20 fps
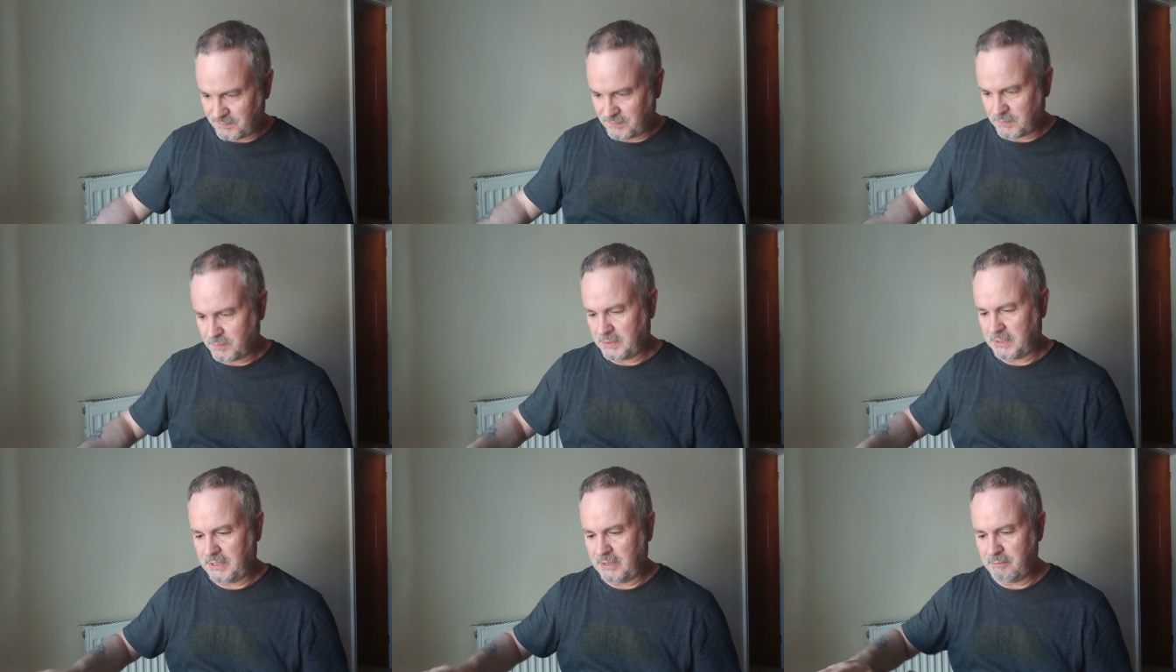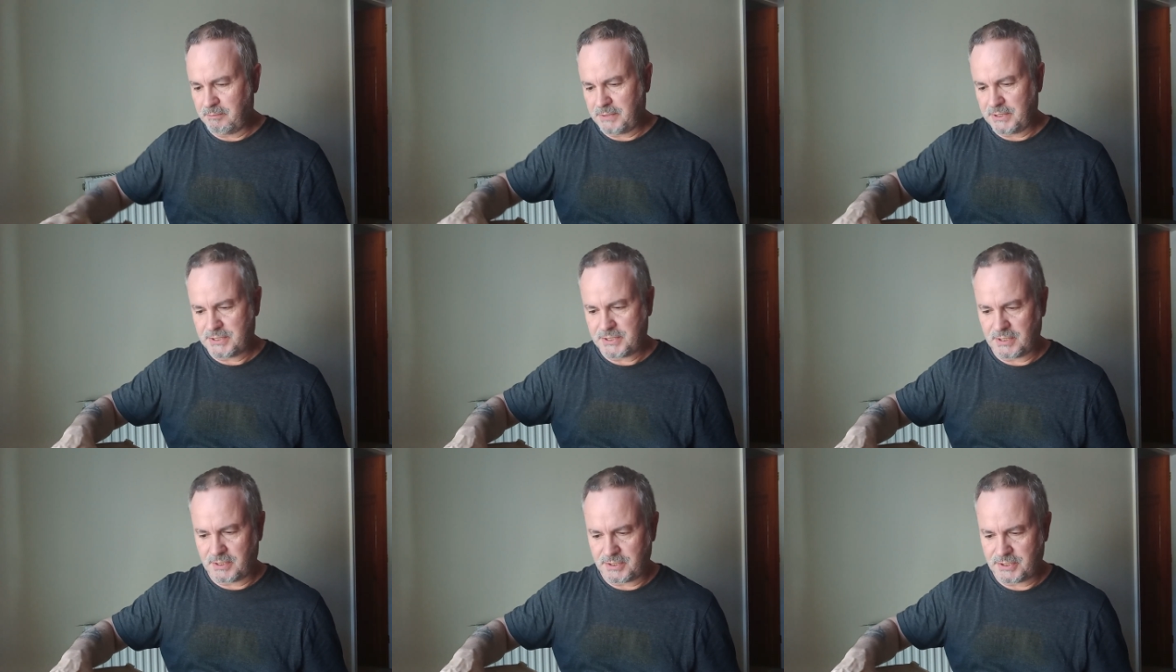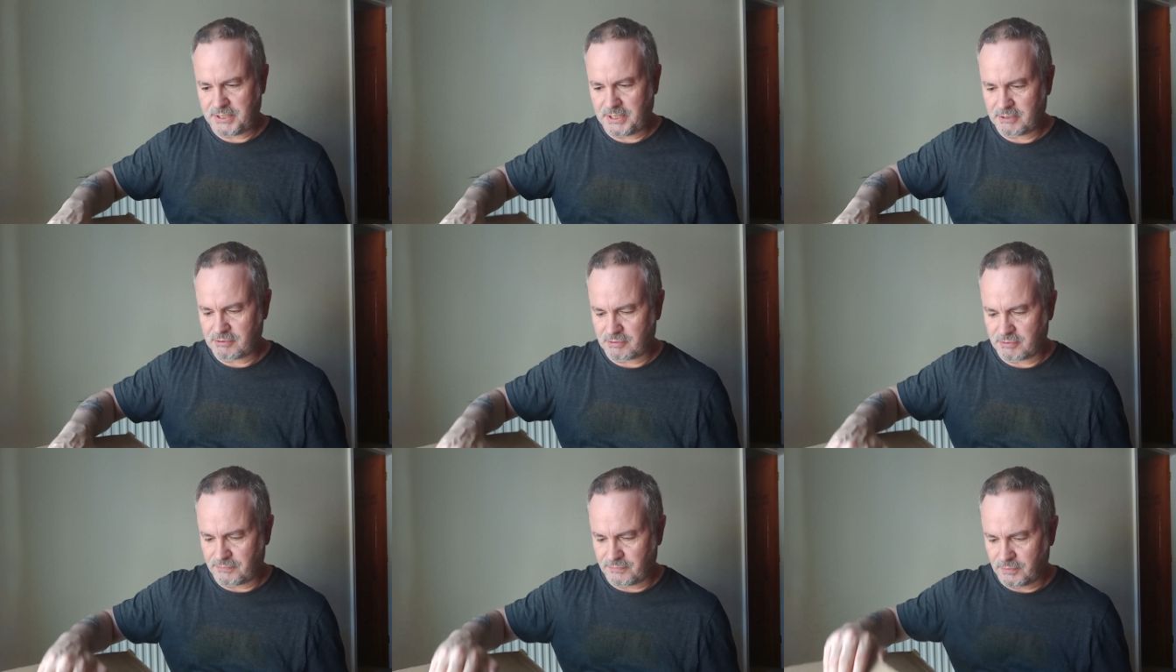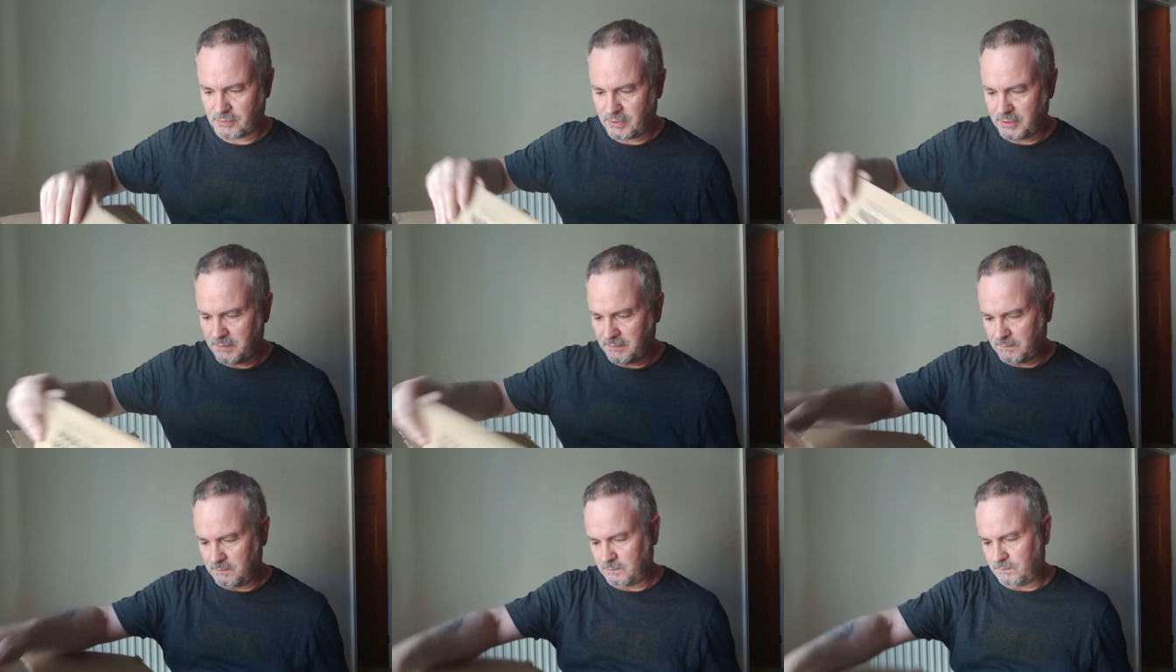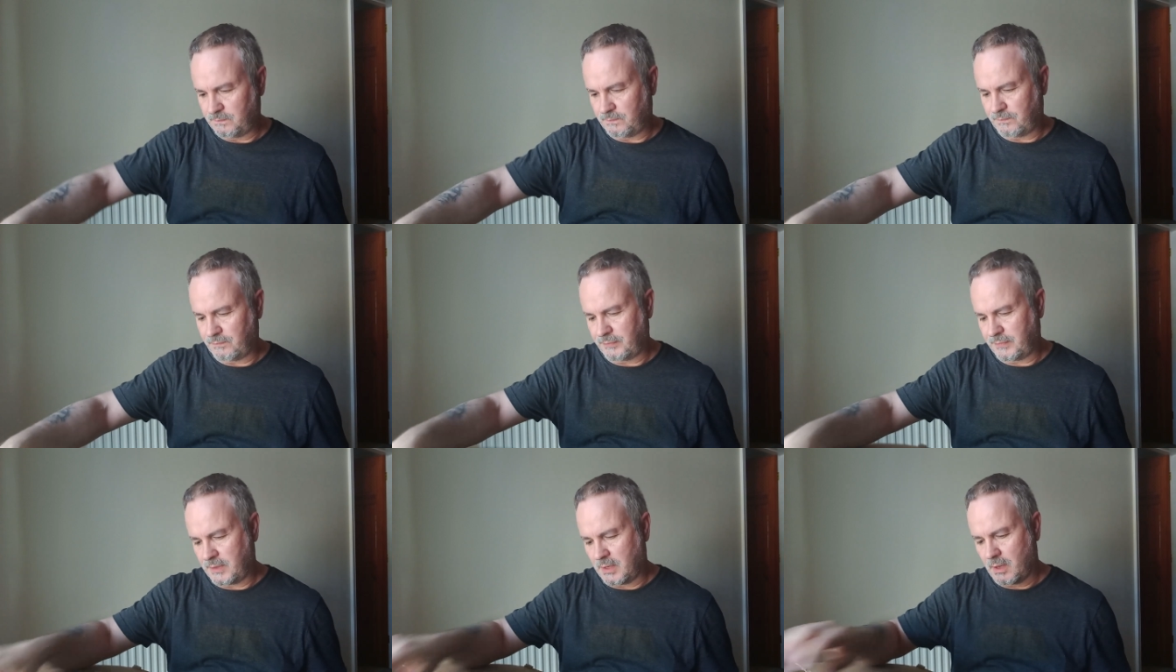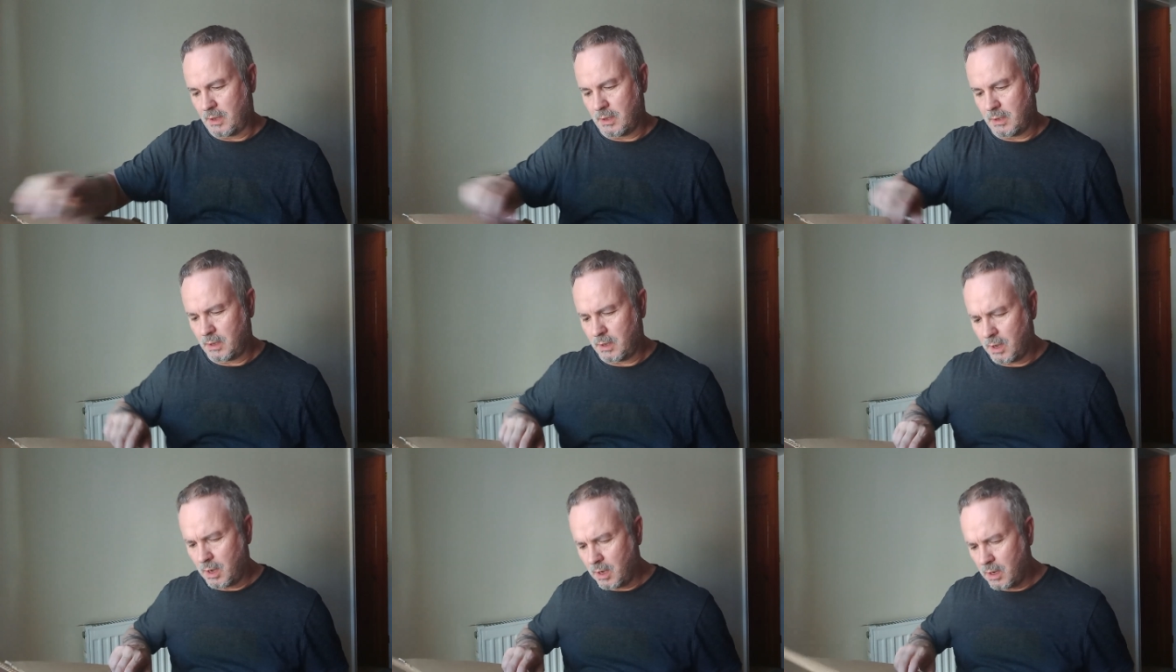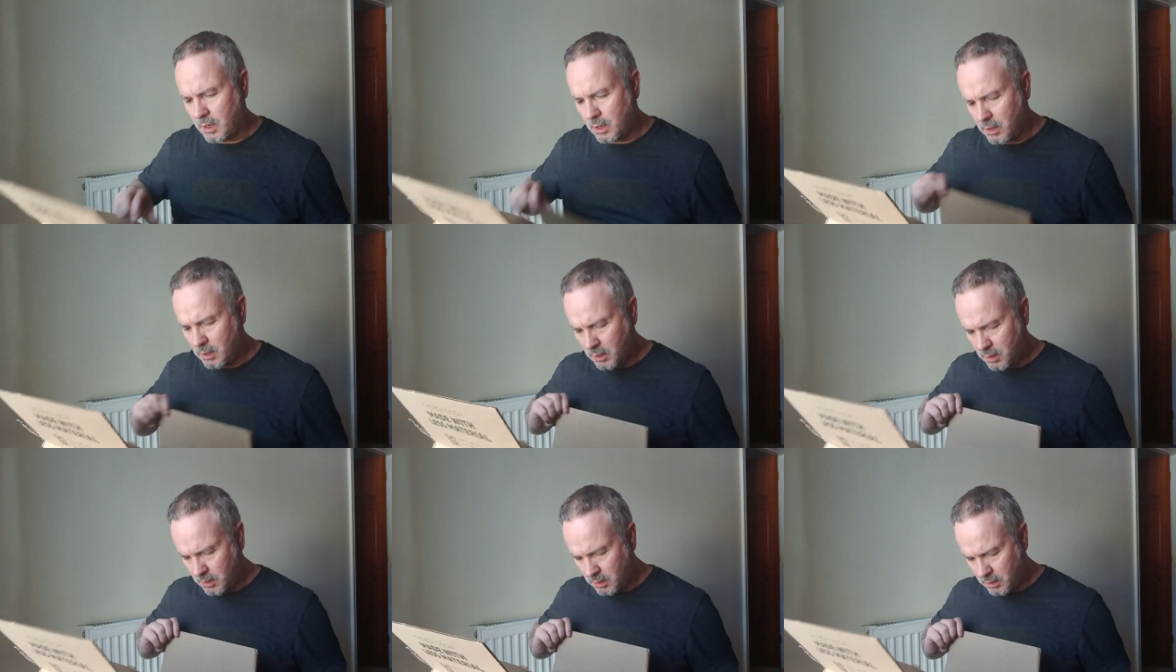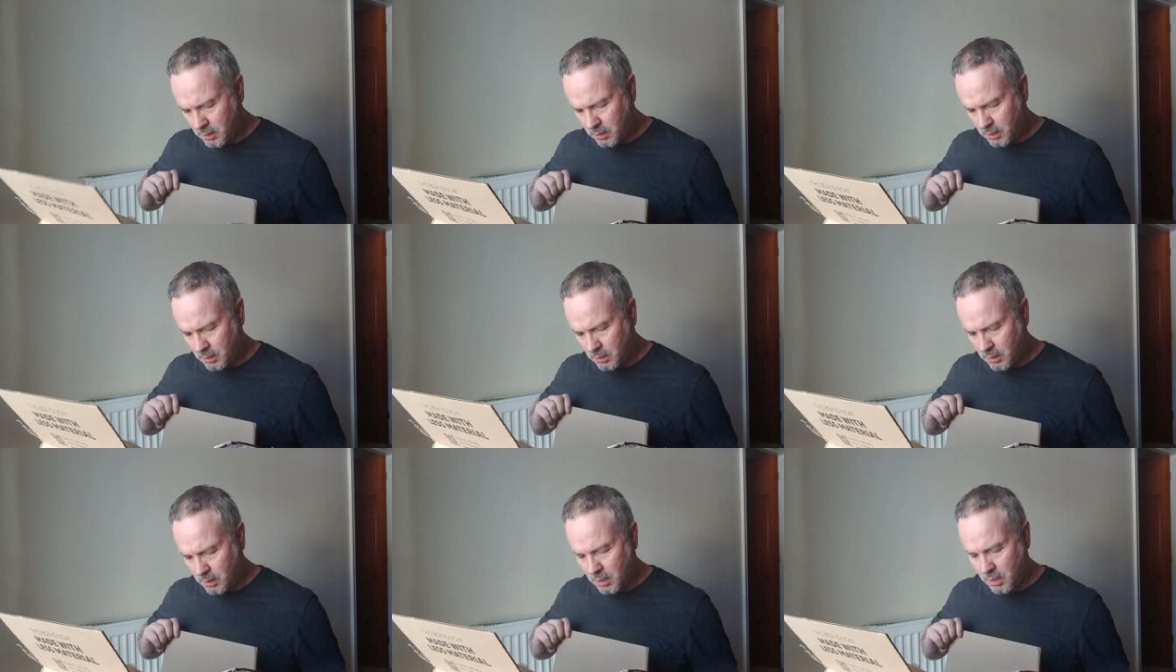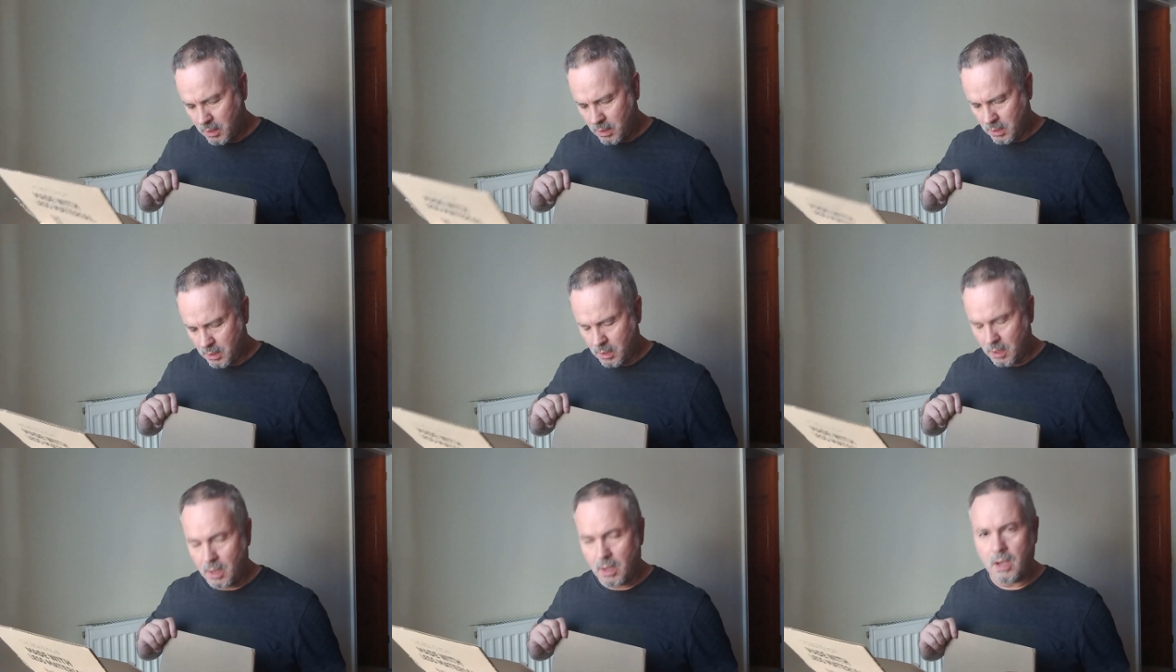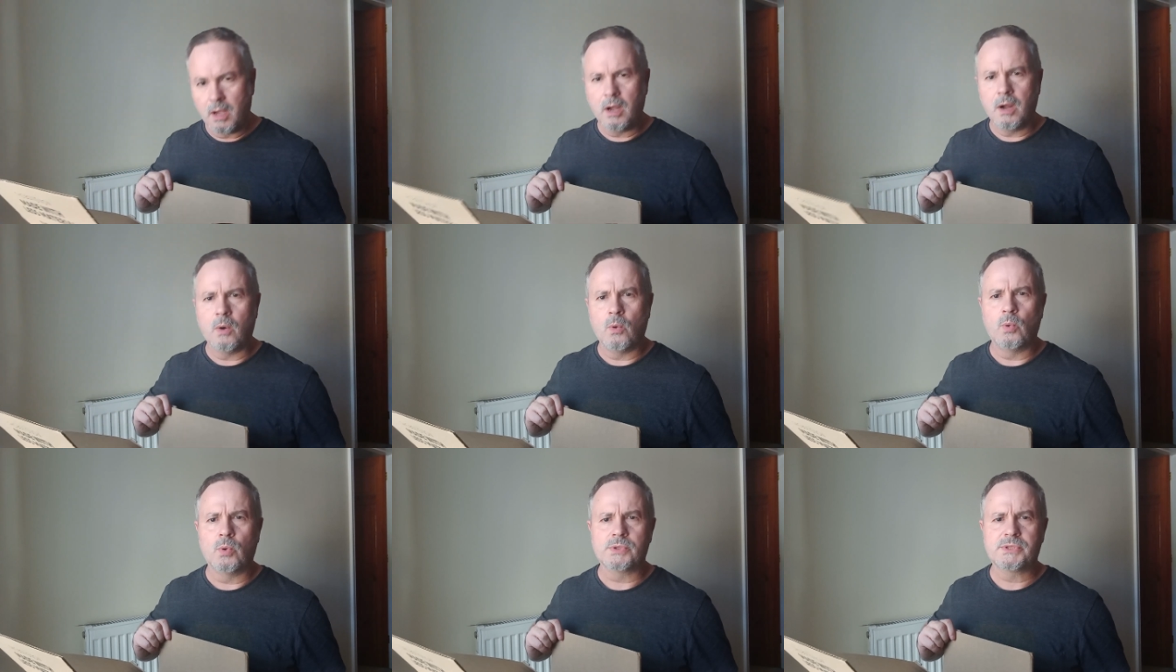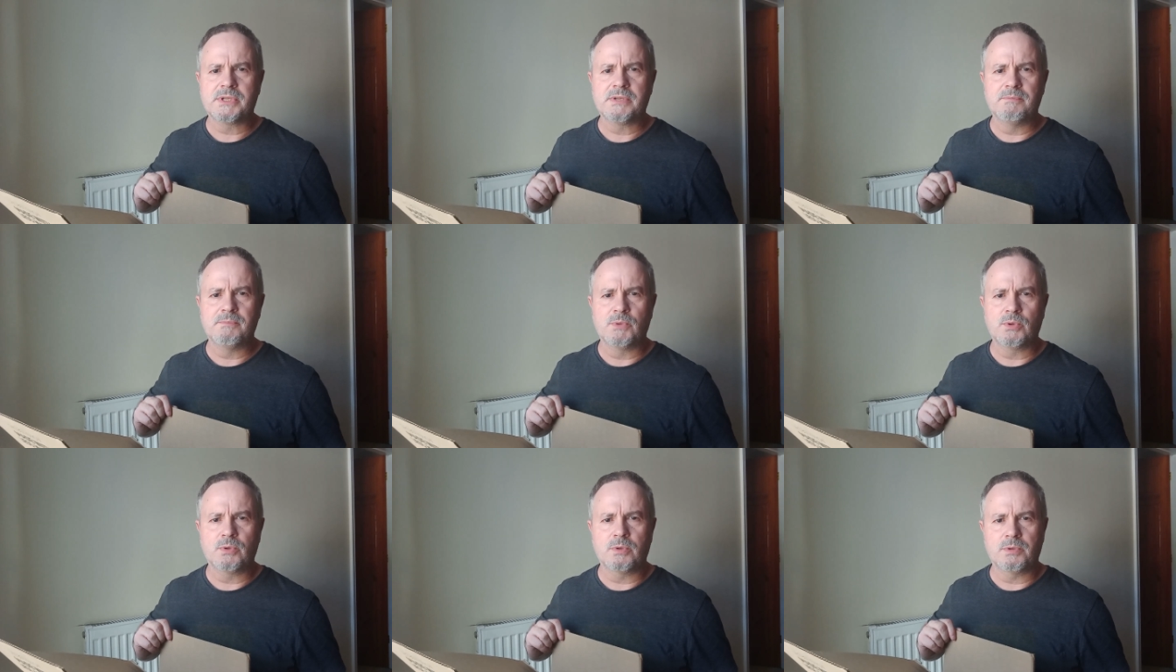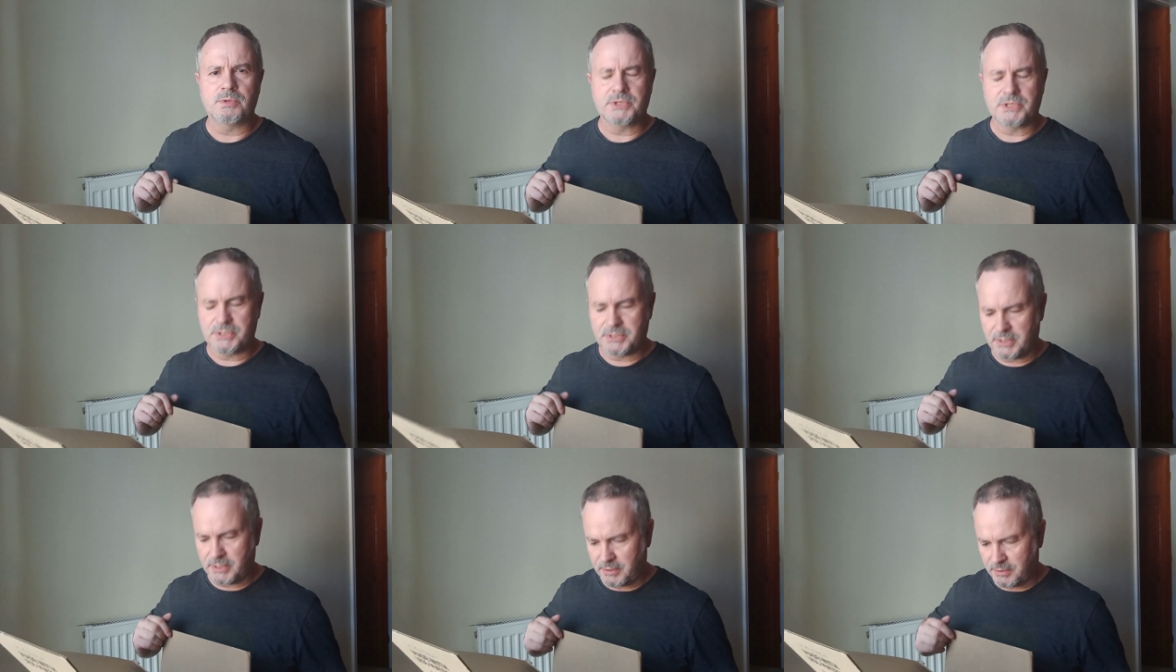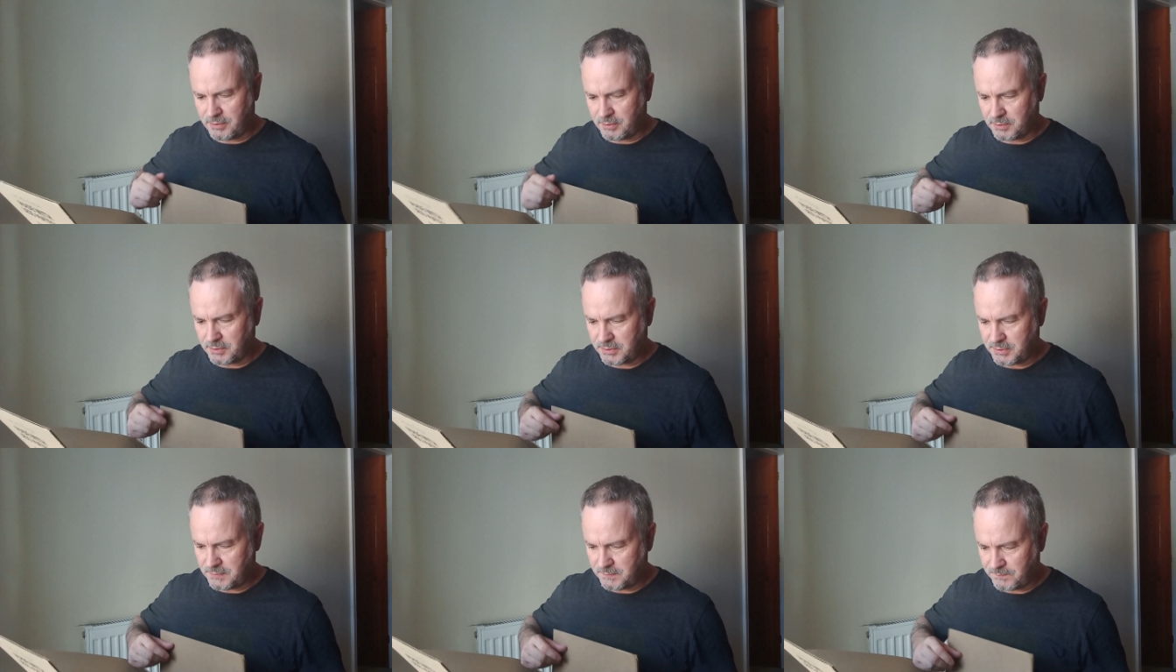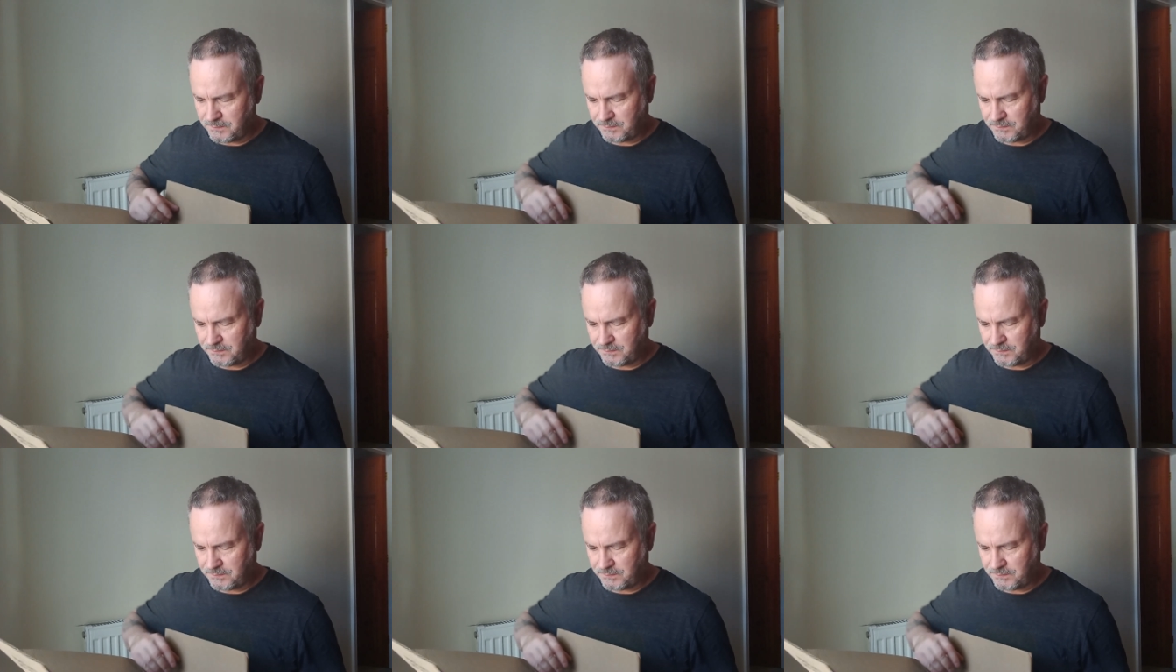Well, I haven't been charged extra for it. Oh, it's even more gorgeous than I thought.